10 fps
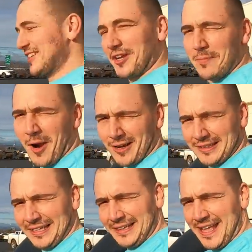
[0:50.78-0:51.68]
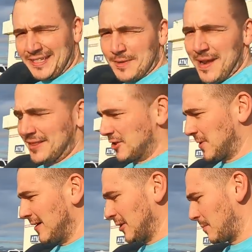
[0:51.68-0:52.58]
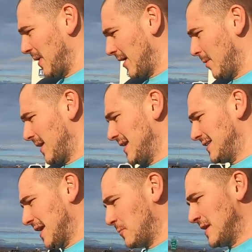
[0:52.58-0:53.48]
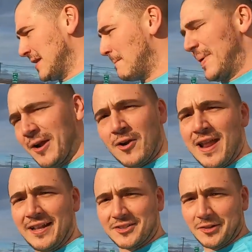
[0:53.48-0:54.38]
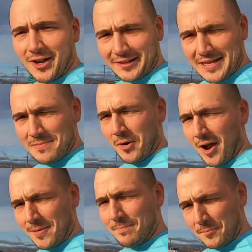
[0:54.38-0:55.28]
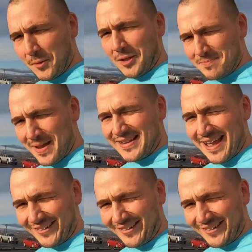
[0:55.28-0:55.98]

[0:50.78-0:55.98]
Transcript: So I brought a little net to make the trout look bigger, but he said we need a bigger net. So luckily he brought a really big net